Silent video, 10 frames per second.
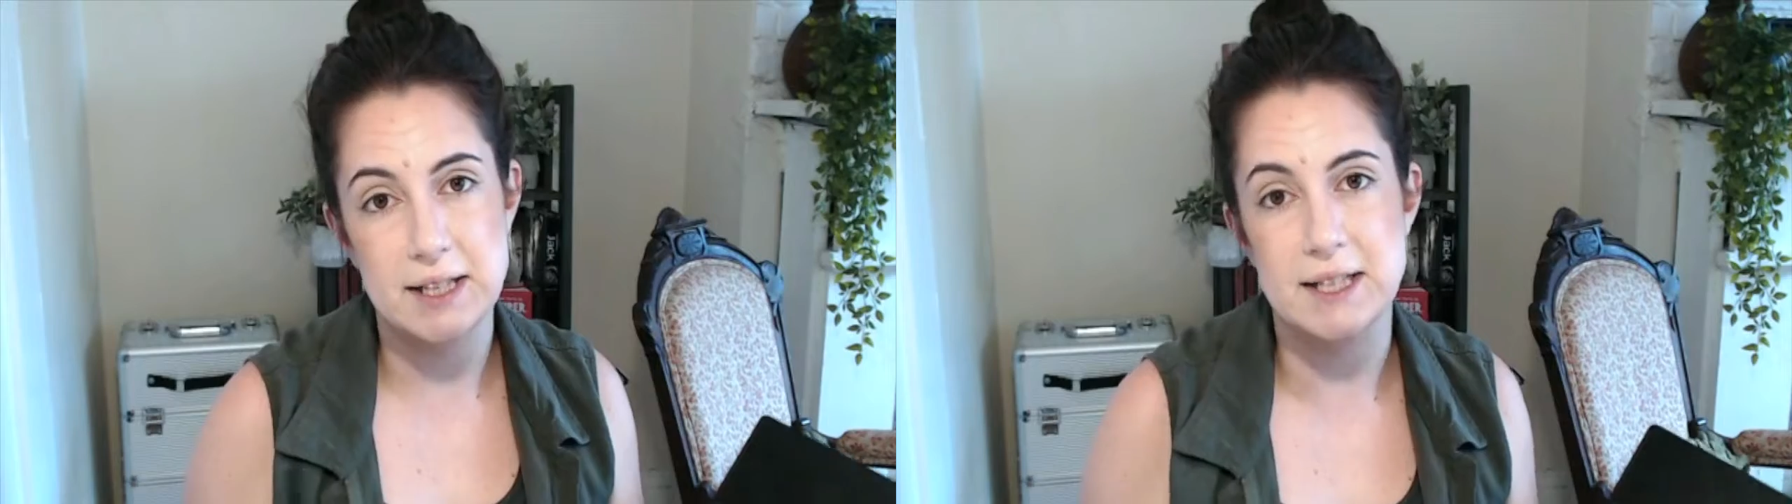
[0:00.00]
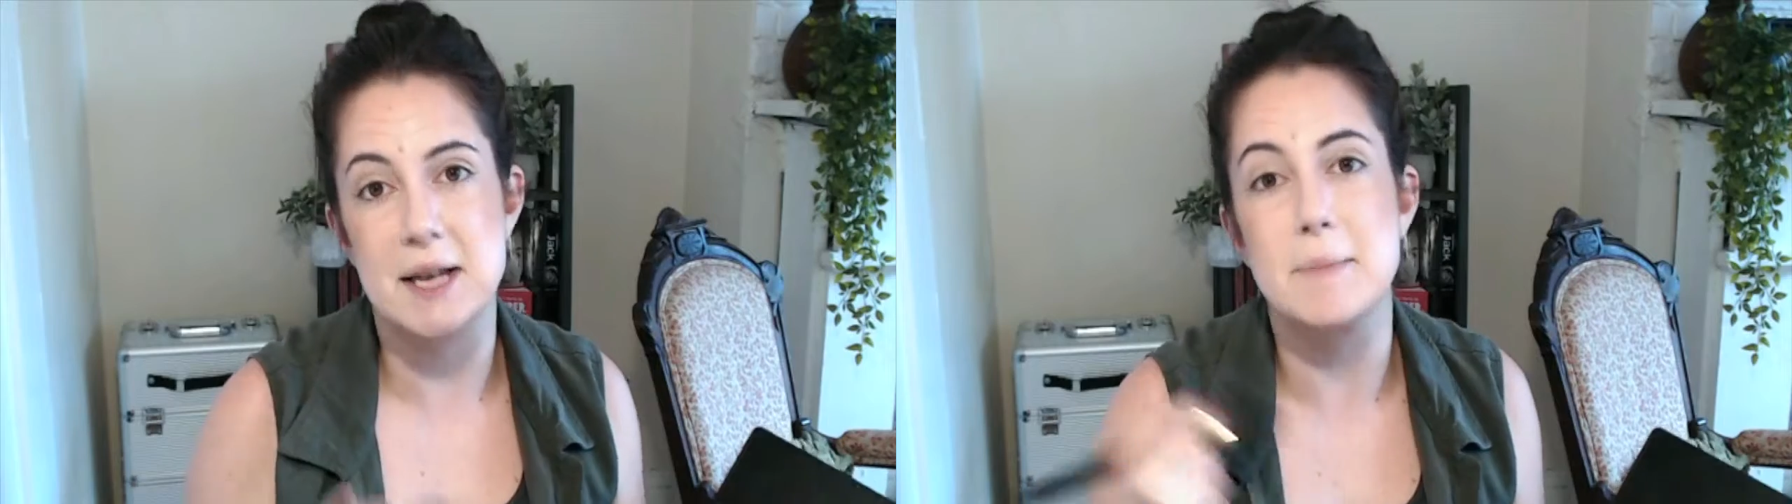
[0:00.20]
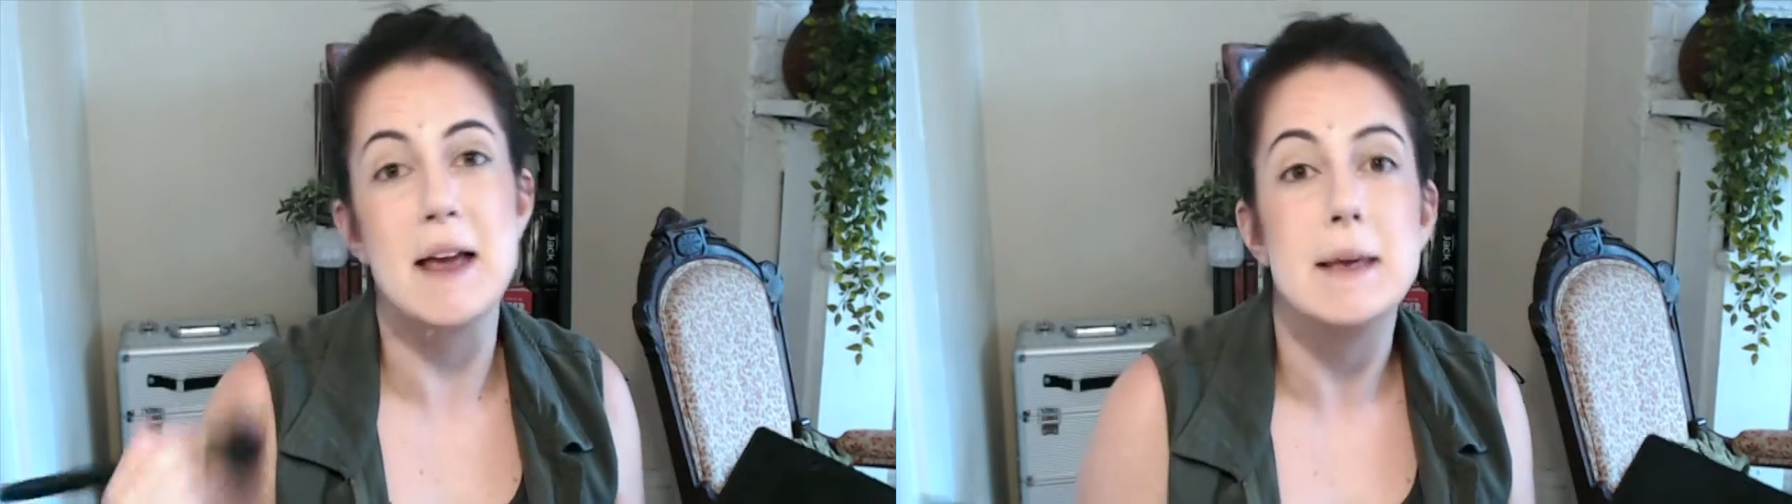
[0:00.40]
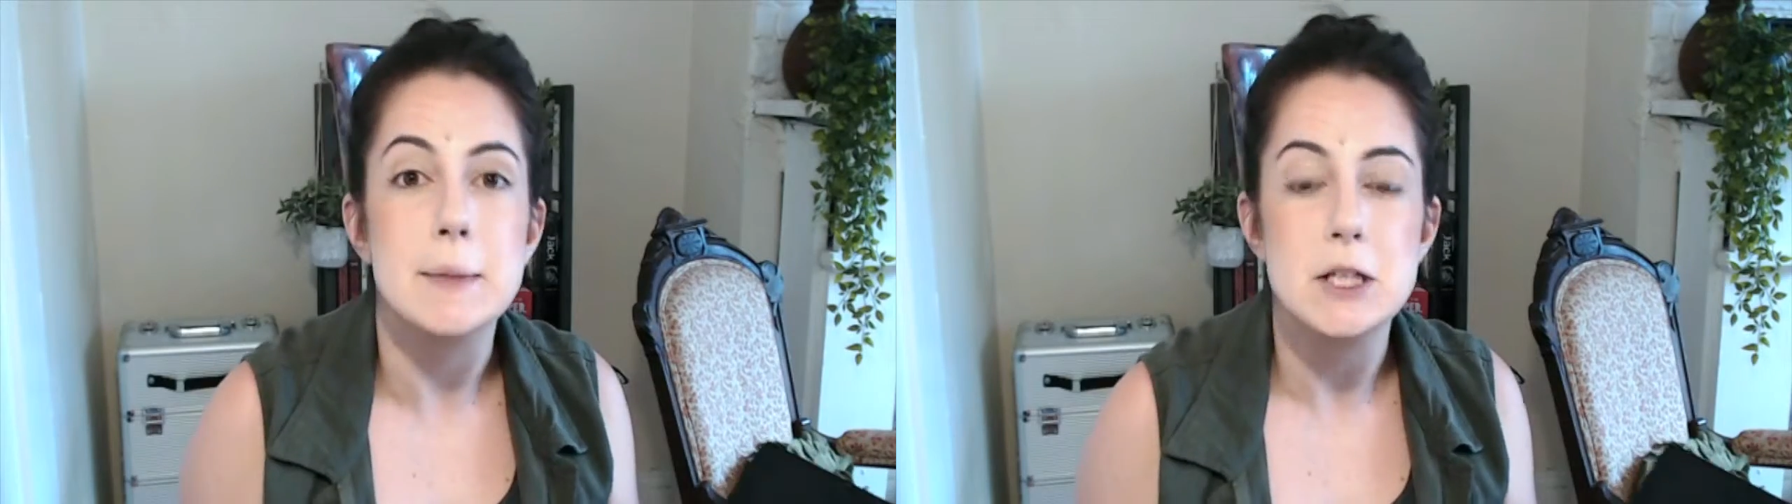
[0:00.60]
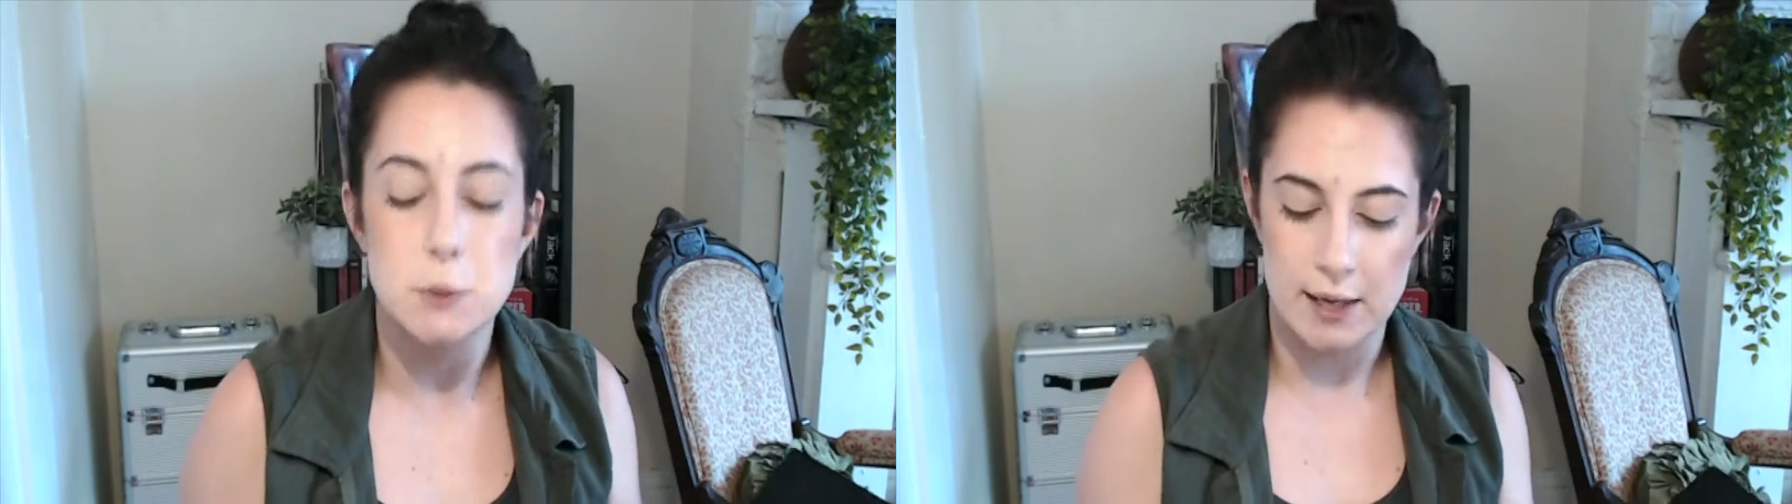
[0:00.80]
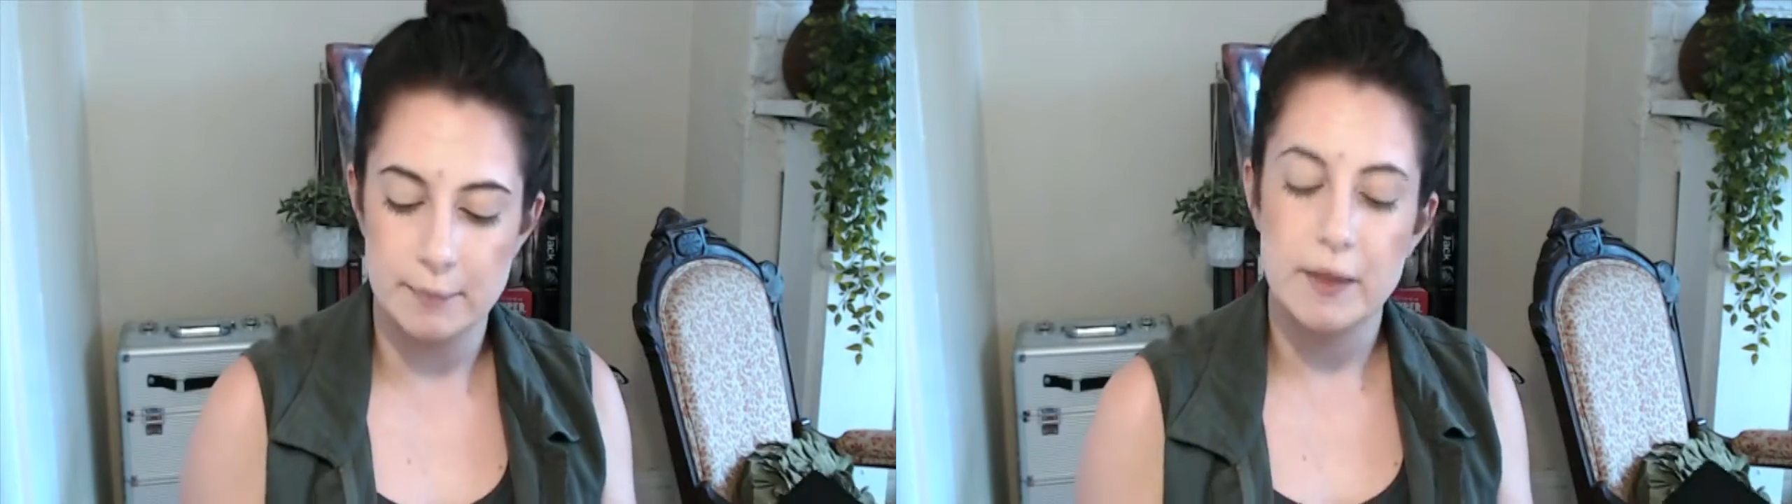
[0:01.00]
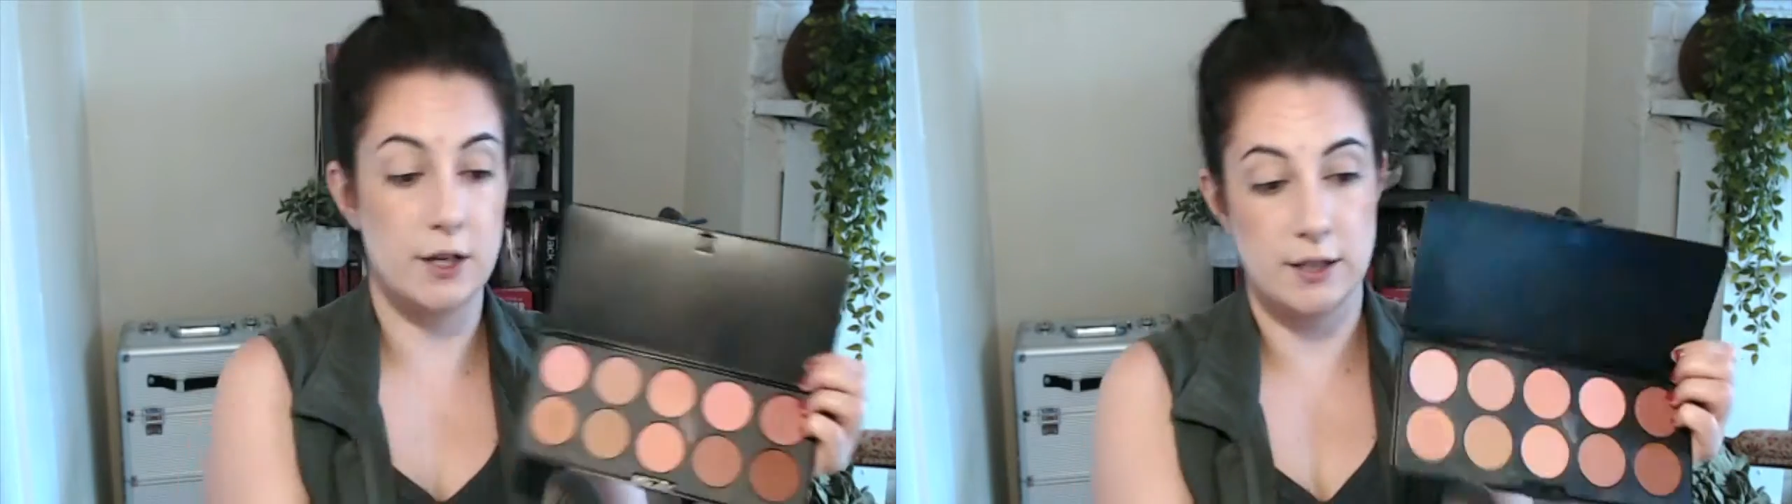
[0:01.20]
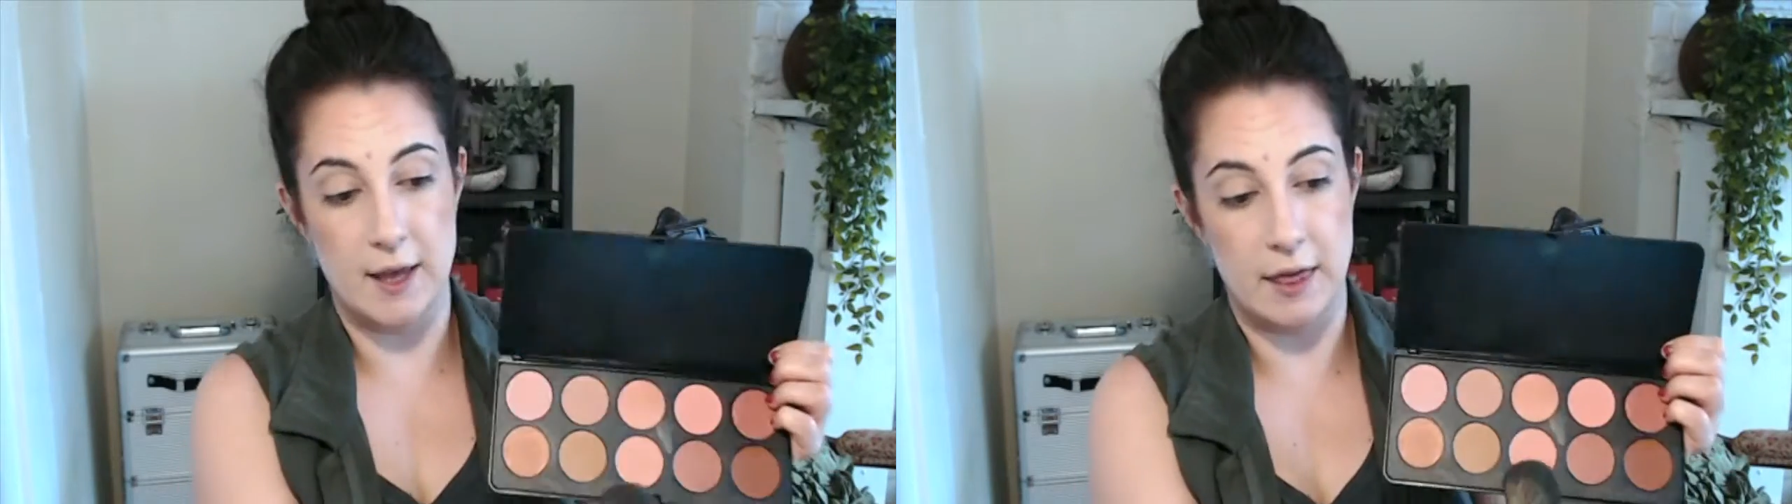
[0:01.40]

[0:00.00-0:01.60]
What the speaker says: It's like my in-between. So